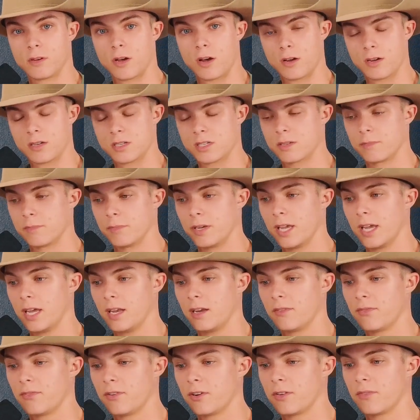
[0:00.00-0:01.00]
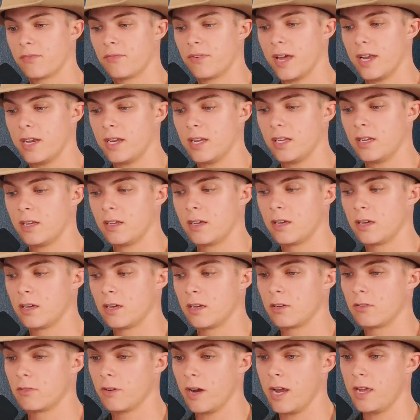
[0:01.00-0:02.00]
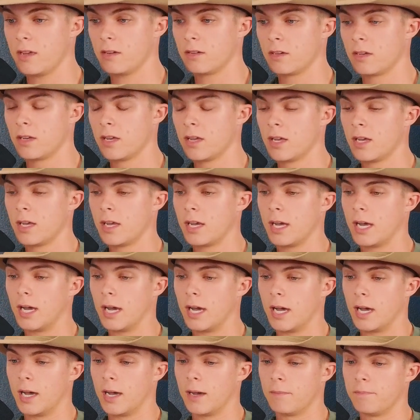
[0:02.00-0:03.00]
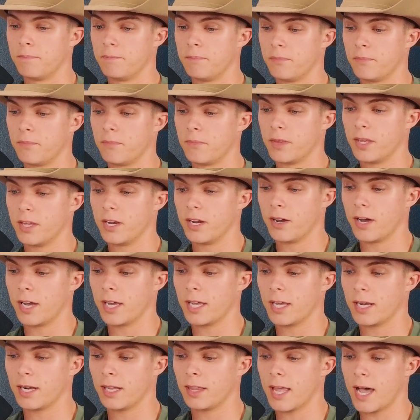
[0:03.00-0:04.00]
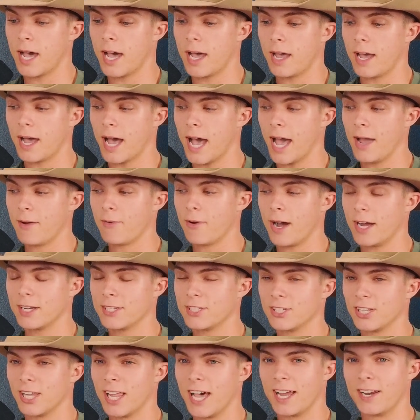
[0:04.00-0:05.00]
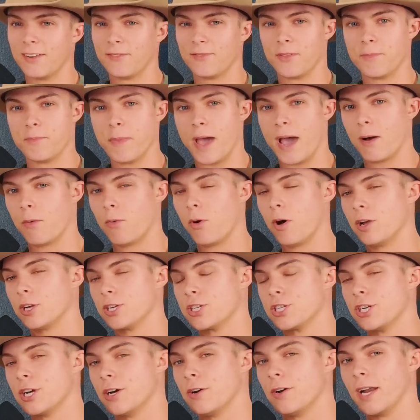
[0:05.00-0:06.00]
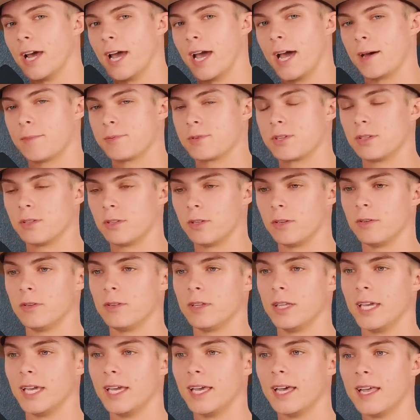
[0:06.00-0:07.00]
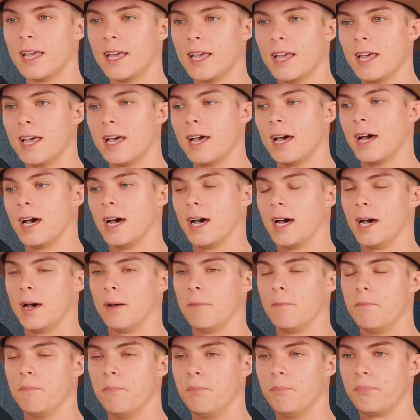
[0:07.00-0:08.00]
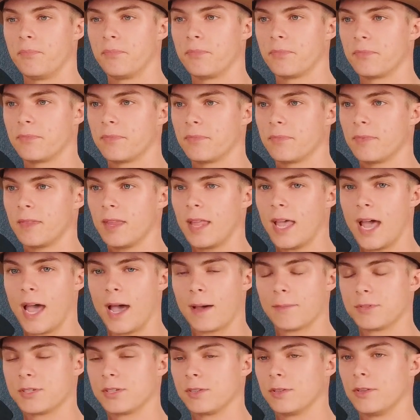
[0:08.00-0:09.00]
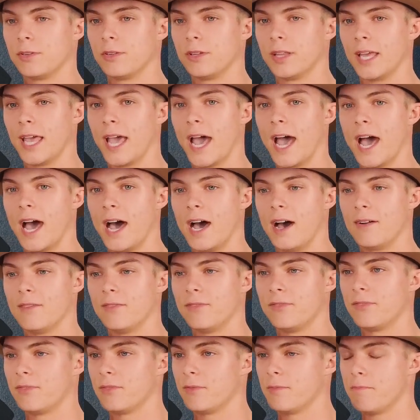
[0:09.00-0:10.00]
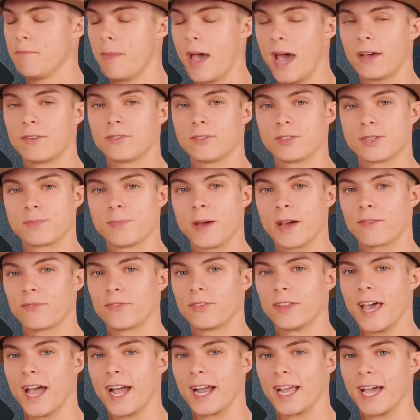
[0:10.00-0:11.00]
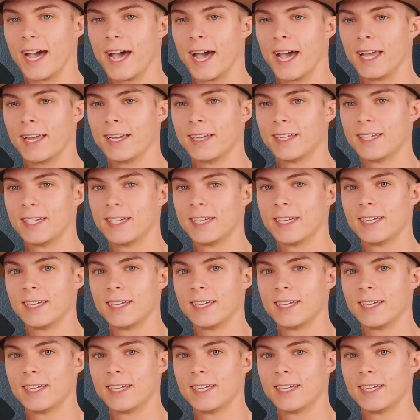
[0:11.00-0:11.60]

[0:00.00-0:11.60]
Awesome. And if you're offended, great. Um, you know, I get a lot, I watch a lot of the Matt Walsh show, and I absolutely, um, absolutely have mad respect for that guy.